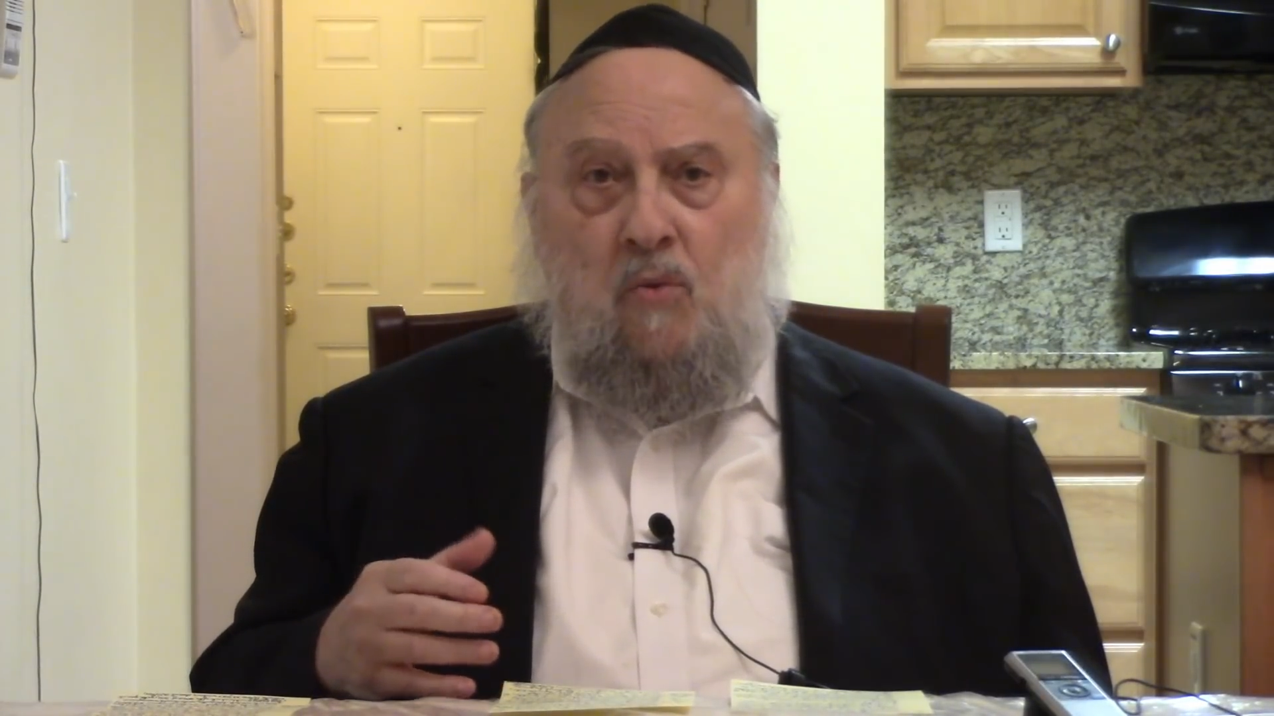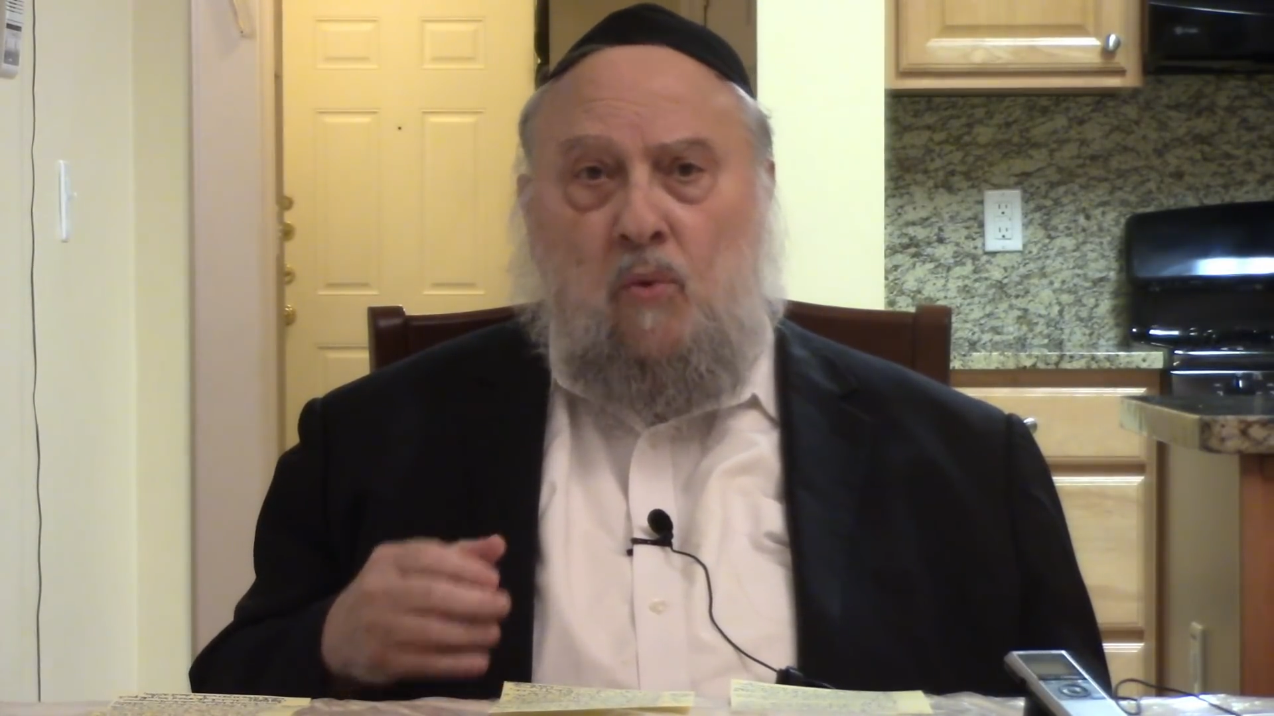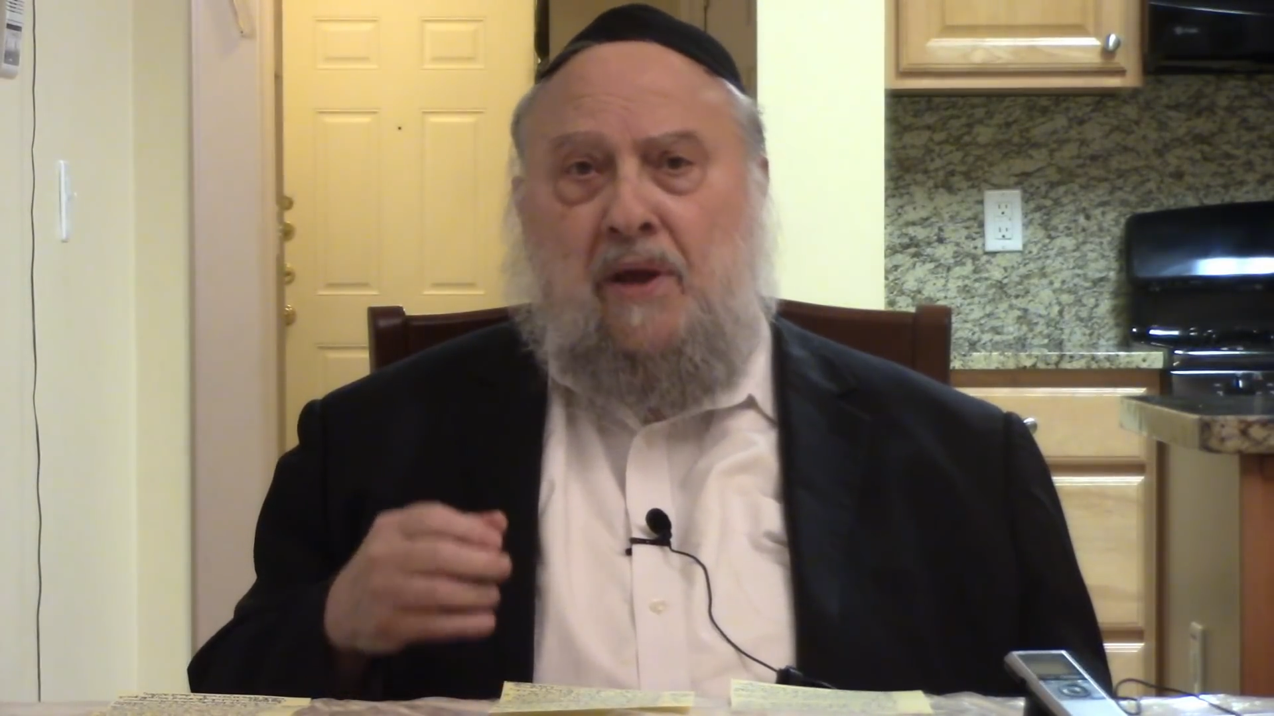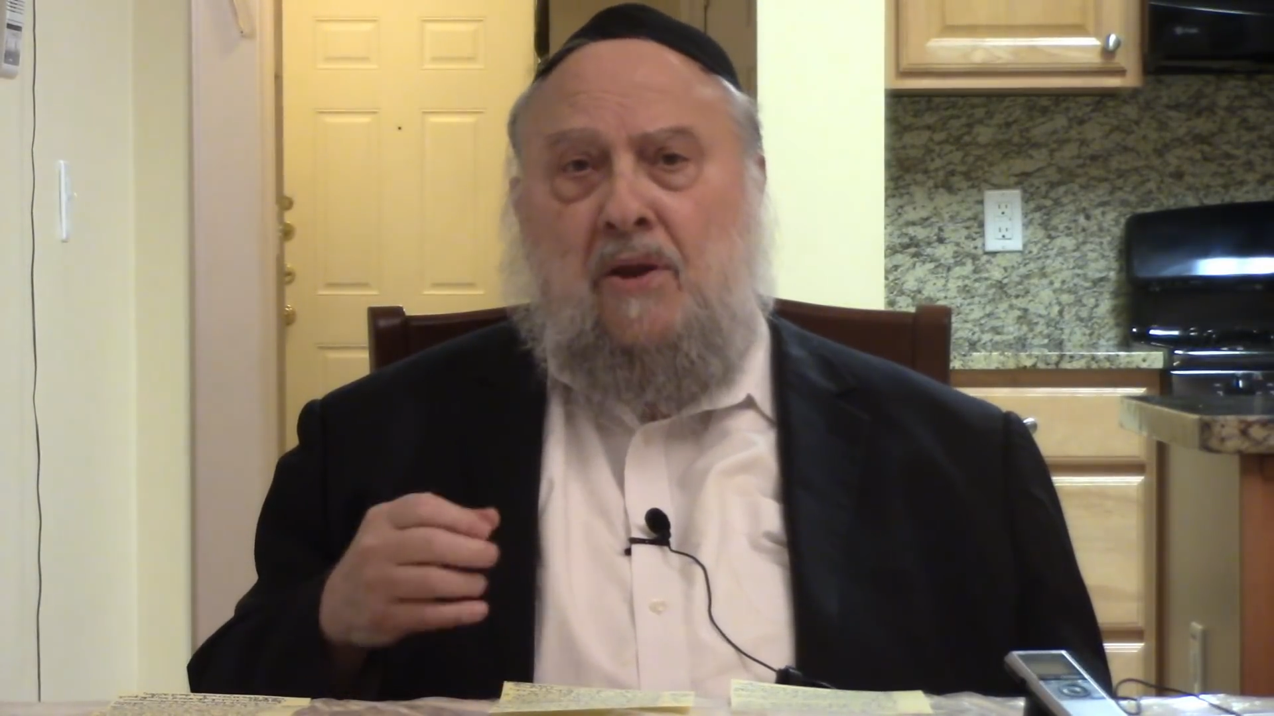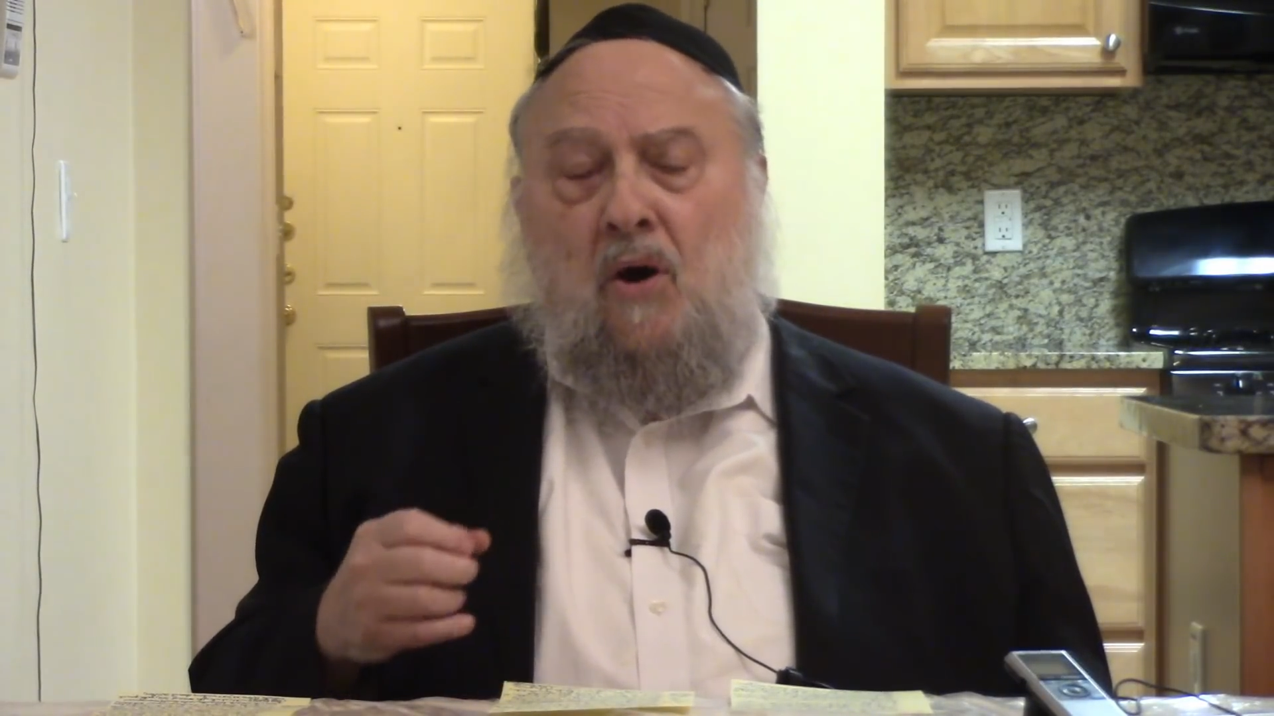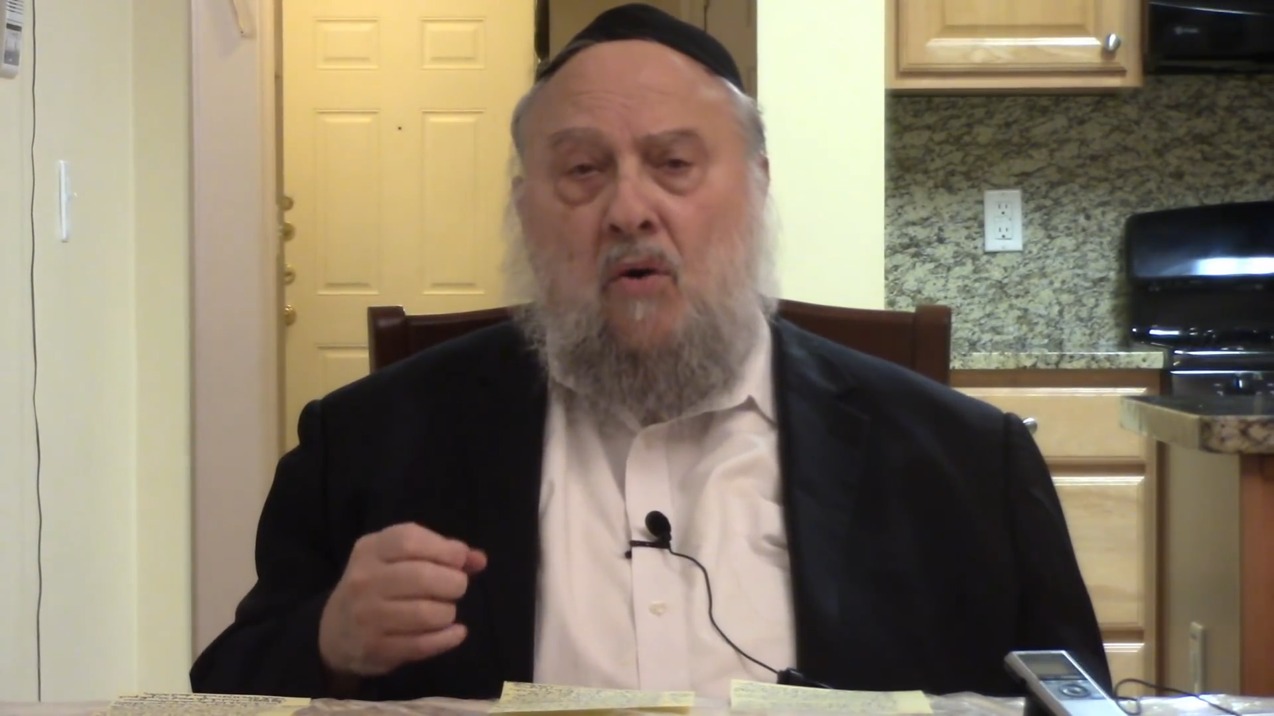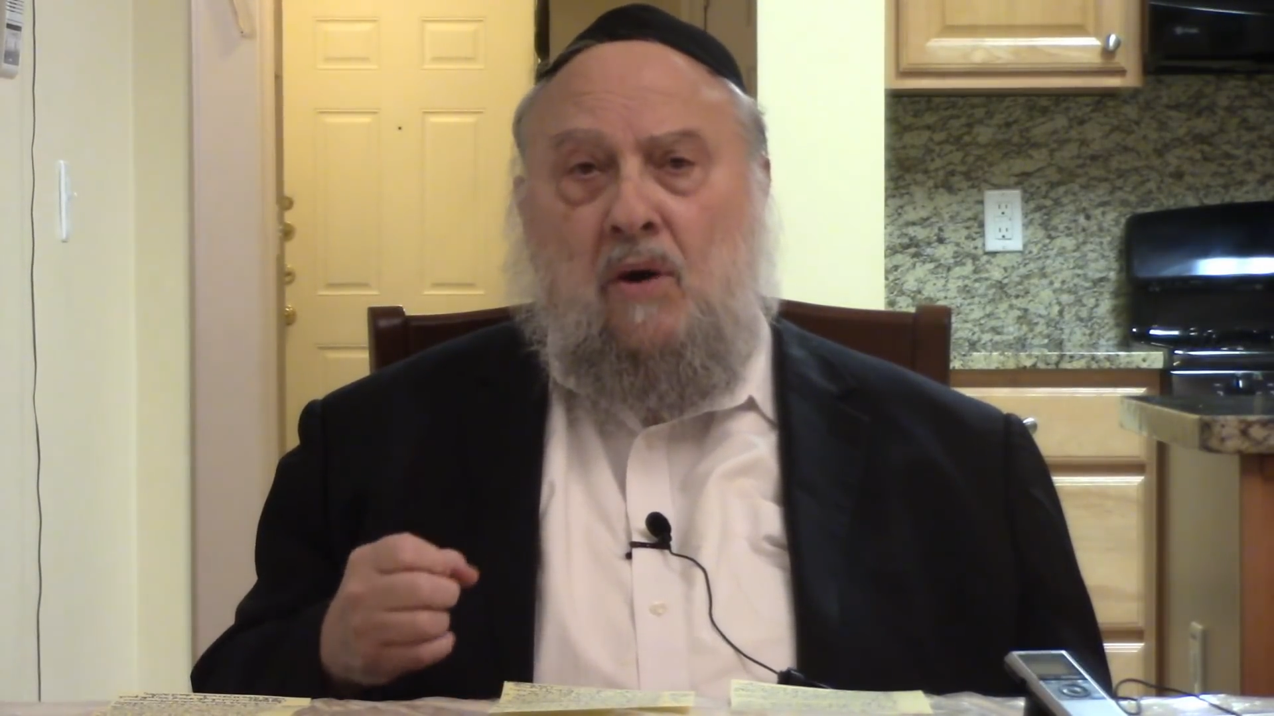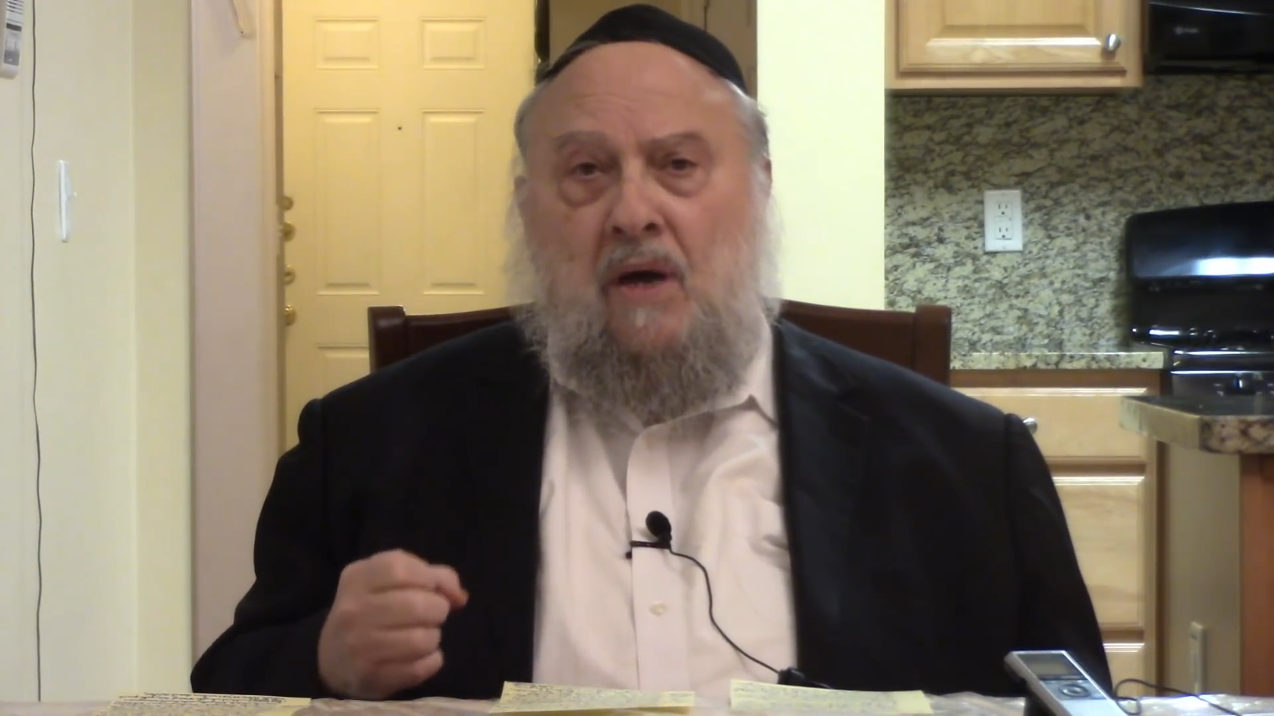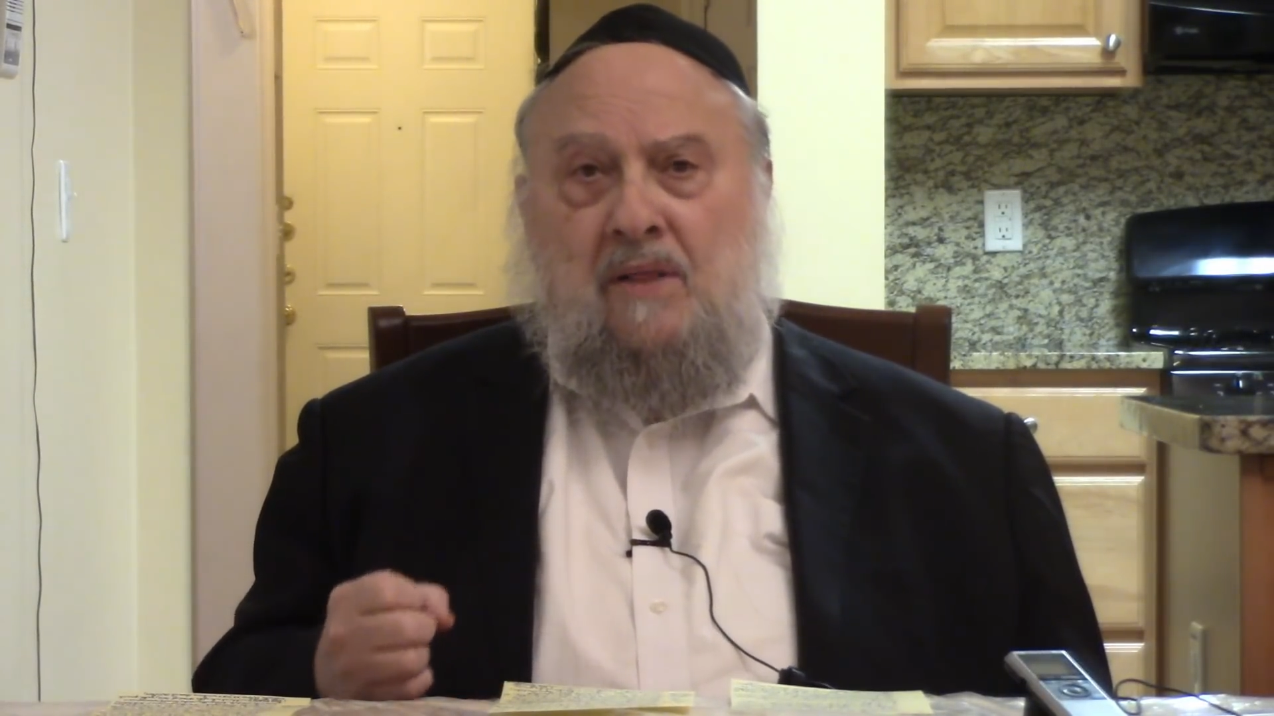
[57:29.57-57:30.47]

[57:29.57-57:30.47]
we know